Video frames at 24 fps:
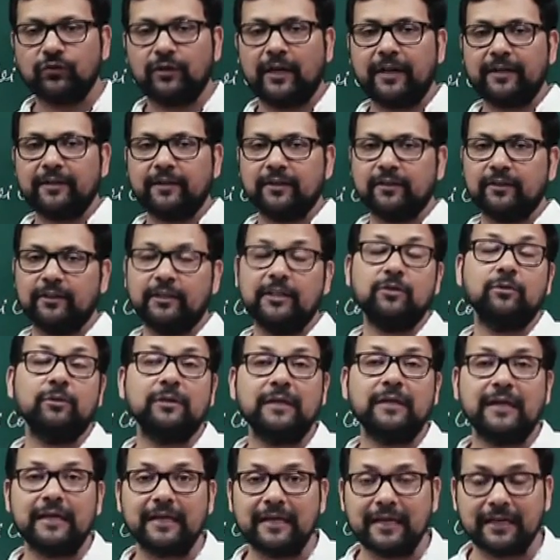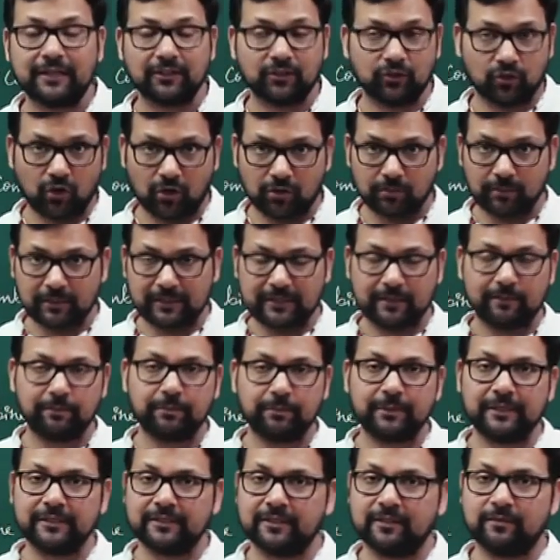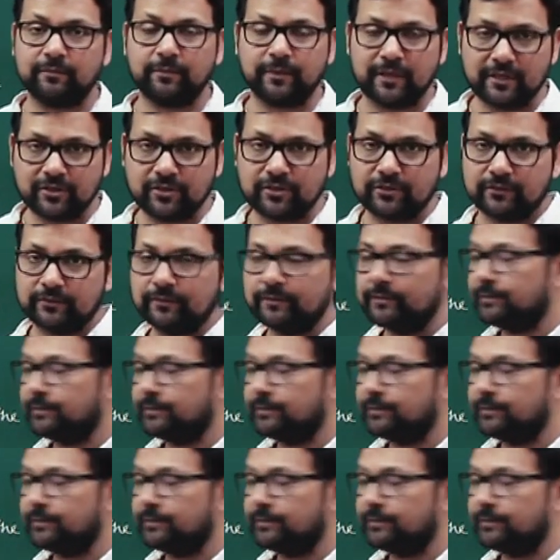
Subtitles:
lighter nuclei at normal temperature and pressure.